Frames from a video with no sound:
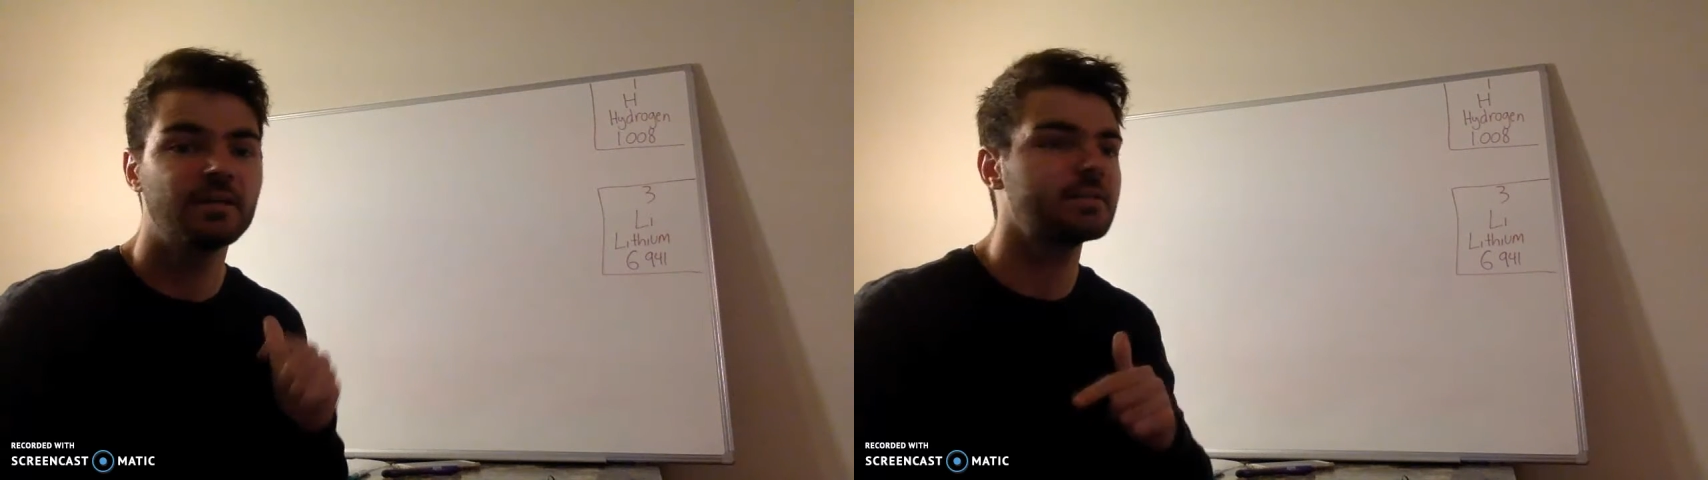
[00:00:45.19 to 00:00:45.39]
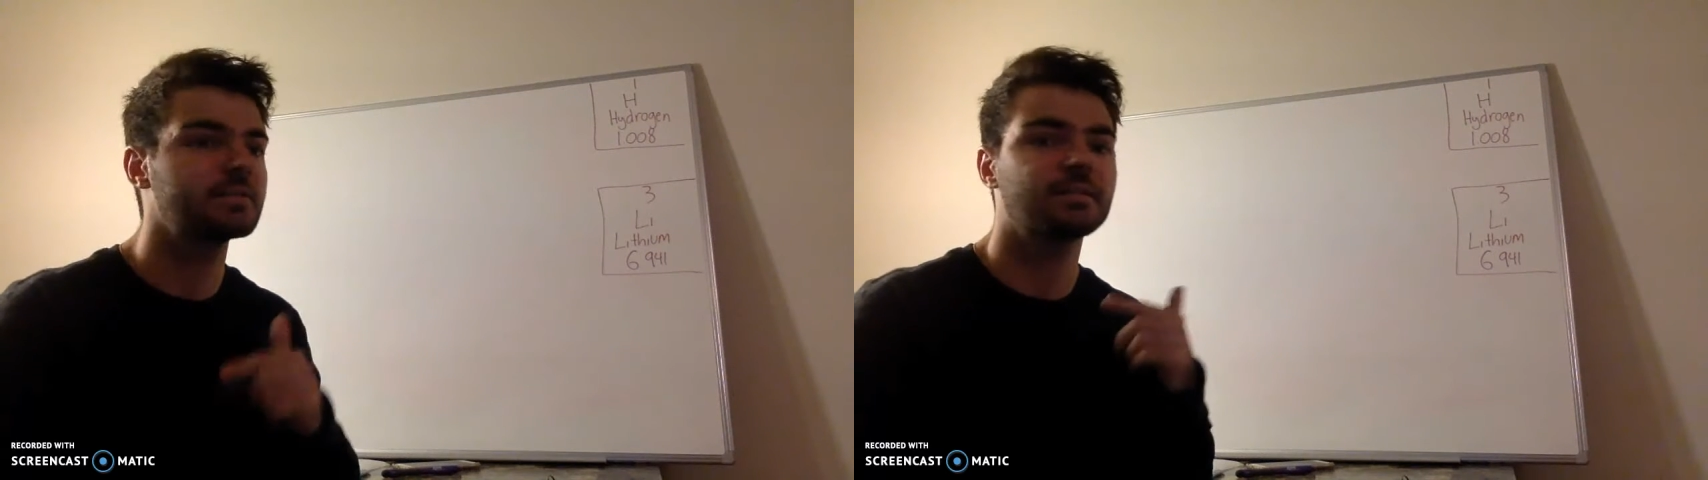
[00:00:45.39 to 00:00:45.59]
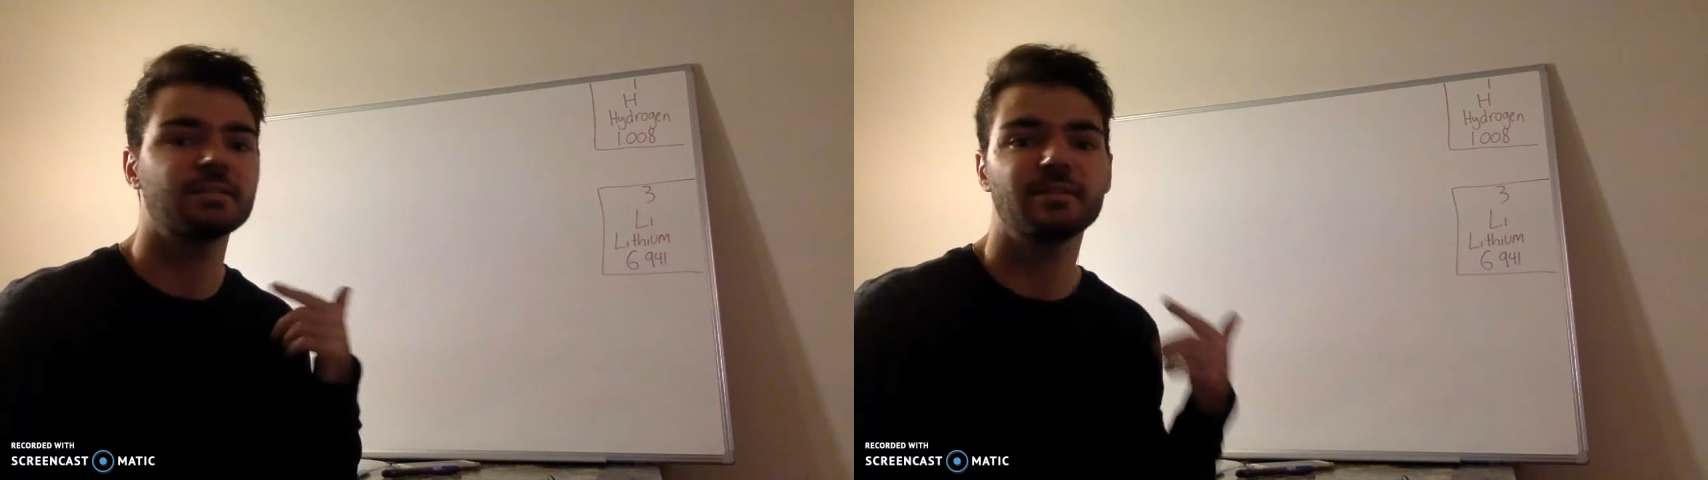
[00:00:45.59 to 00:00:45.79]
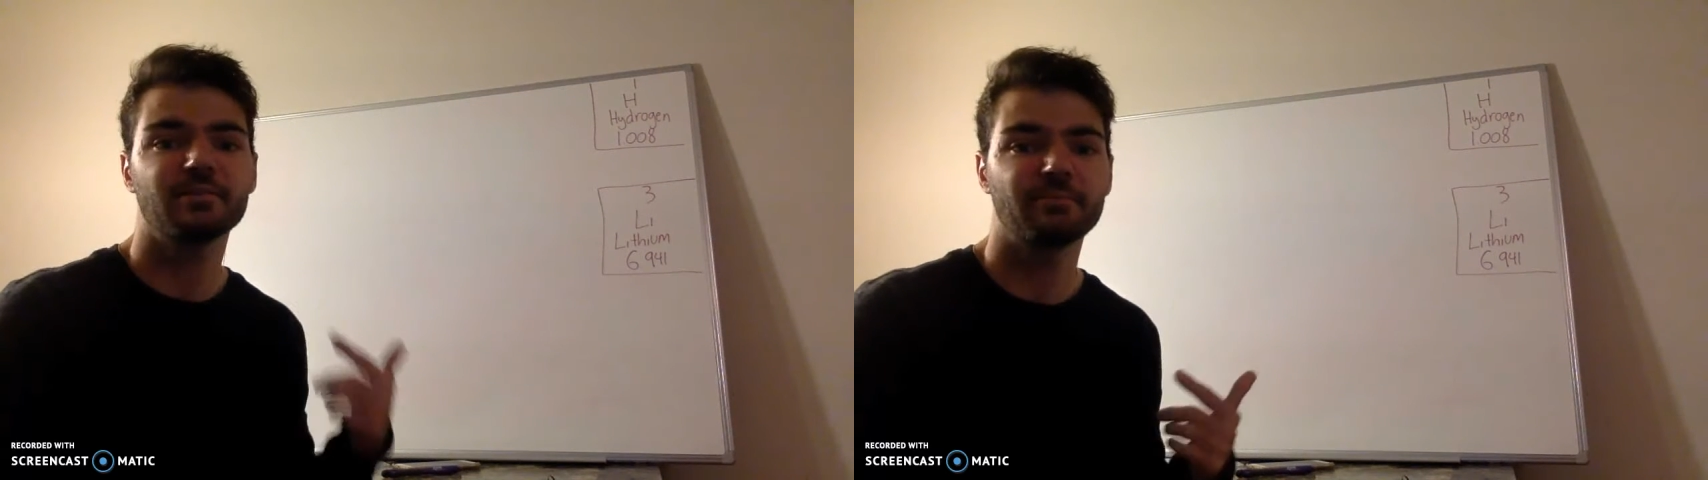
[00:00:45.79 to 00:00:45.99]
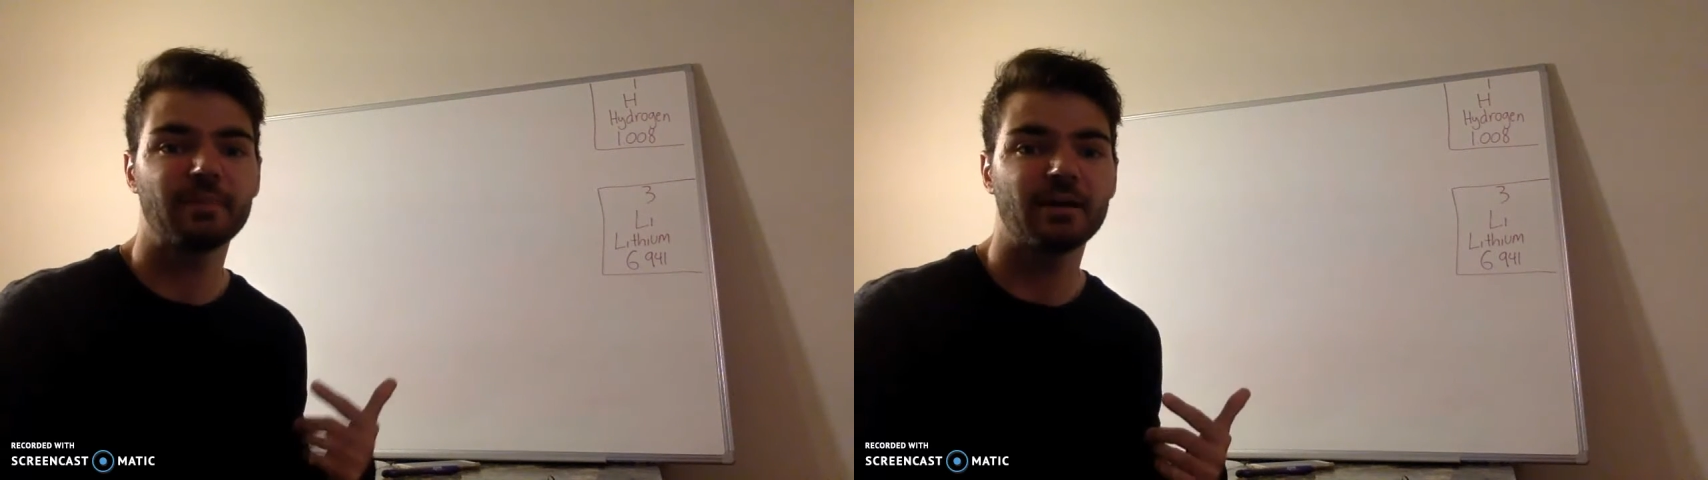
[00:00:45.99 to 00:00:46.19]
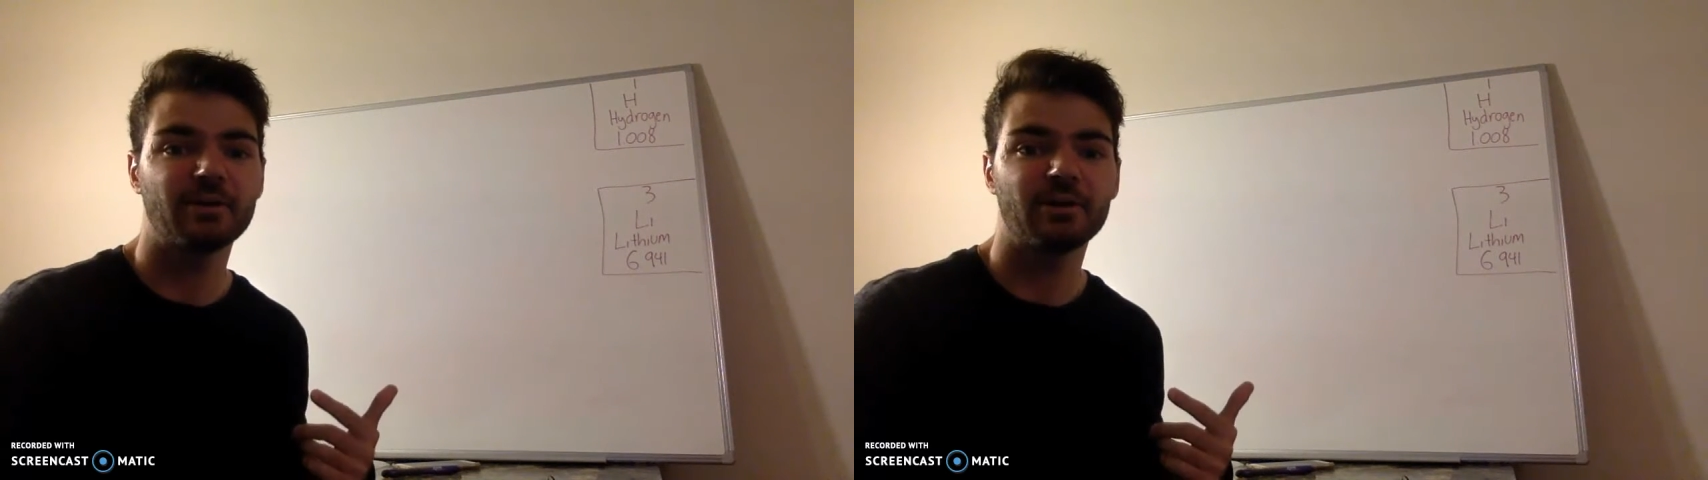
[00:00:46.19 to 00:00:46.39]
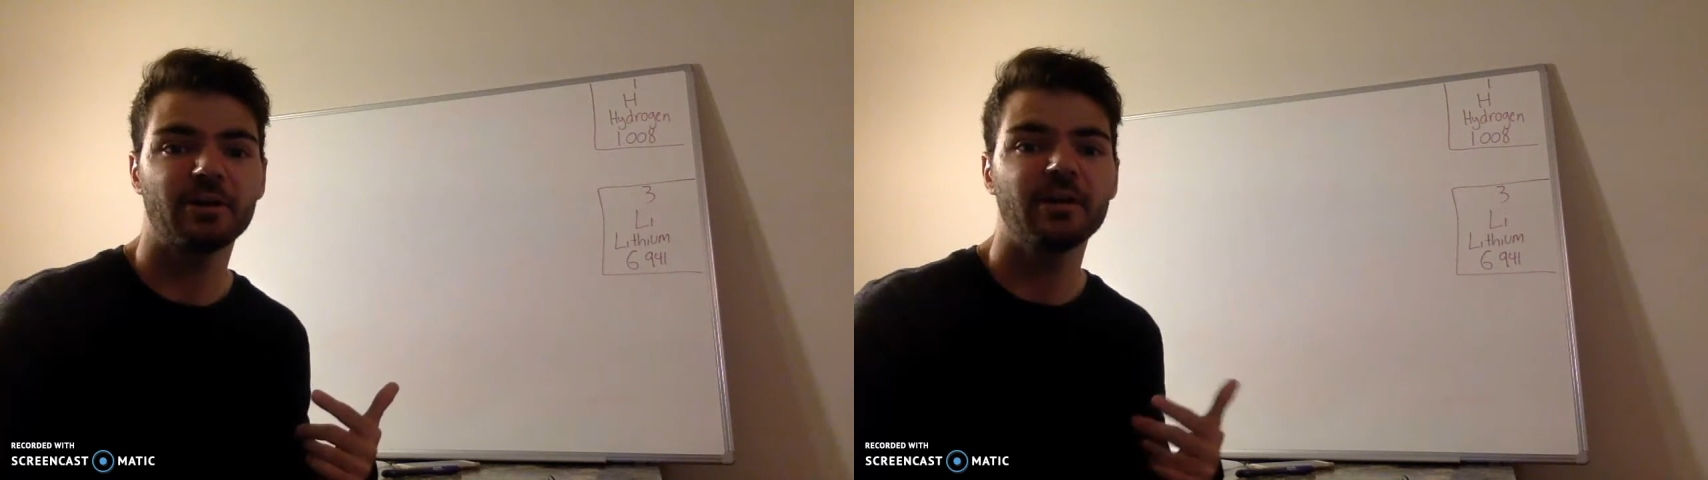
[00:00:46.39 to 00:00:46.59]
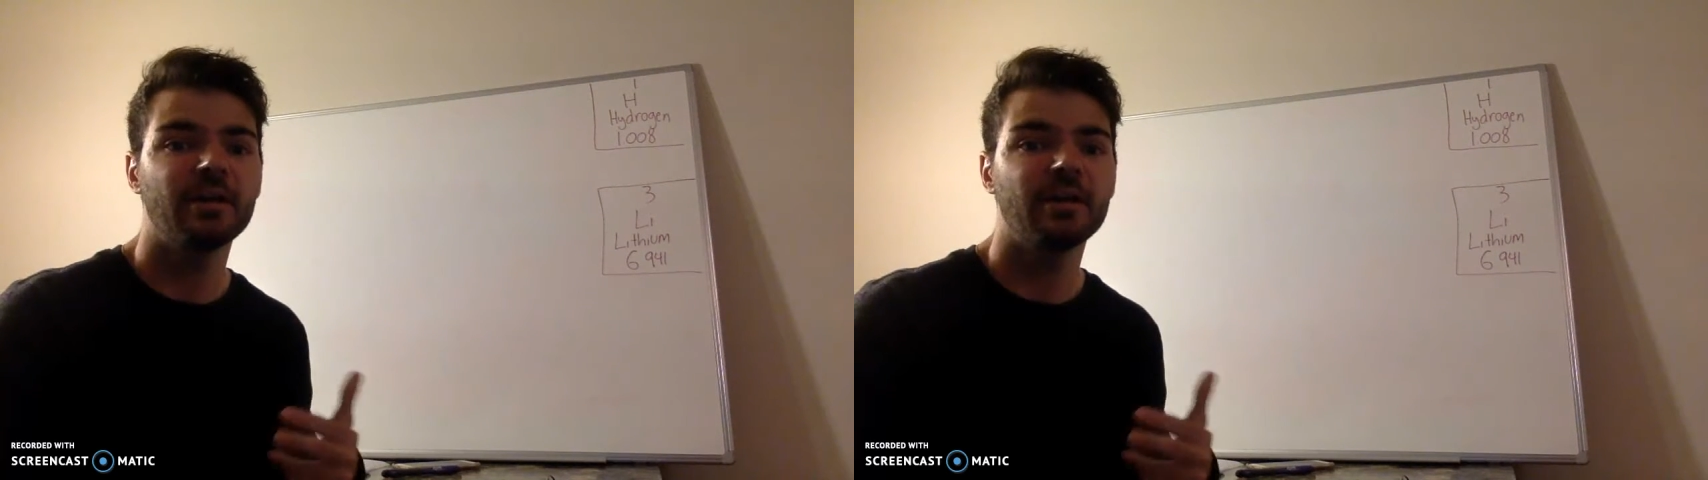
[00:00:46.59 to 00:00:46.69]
is considered matter,